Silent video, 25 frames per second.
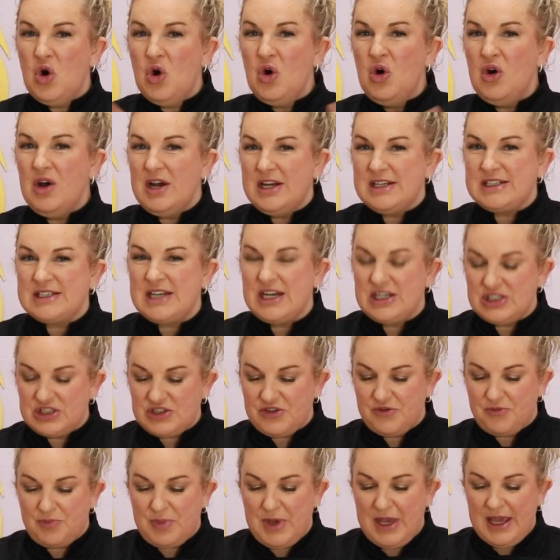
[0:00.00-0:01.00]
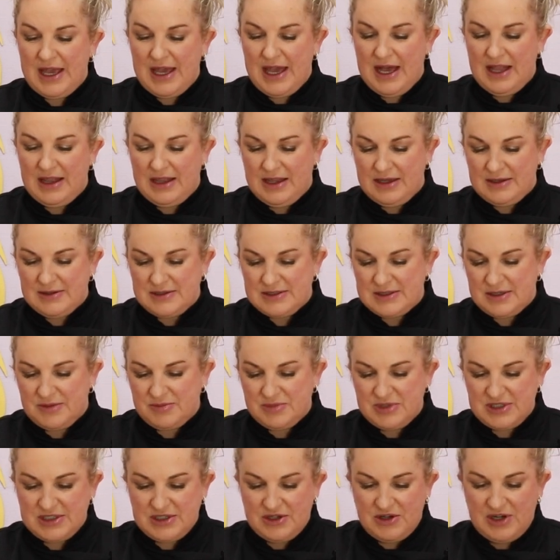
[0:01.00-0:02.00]
or a touch of pink colour. So I'm
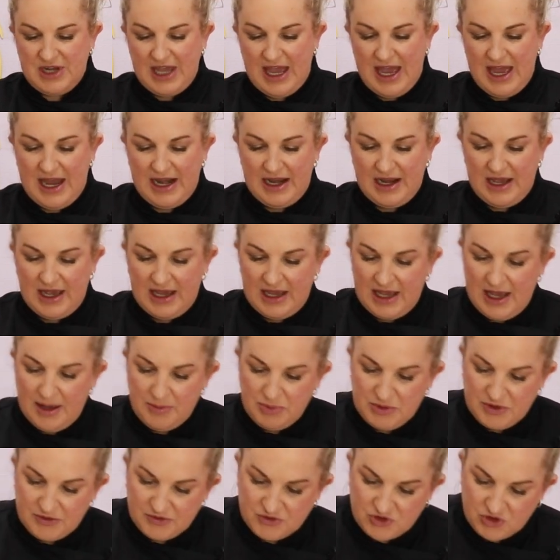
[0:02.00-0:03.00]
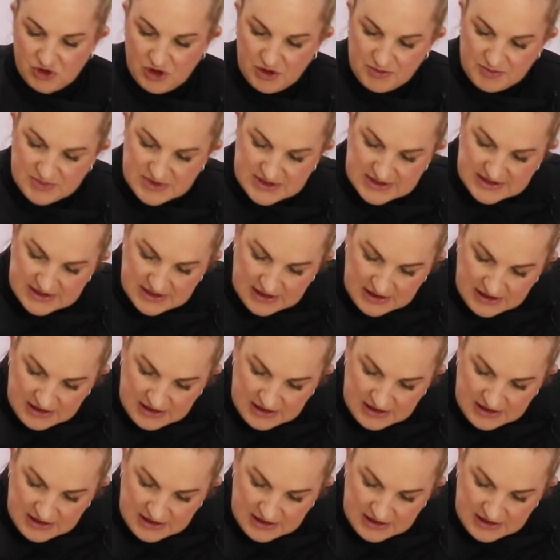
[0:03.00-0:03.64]
just going to add a couple of drops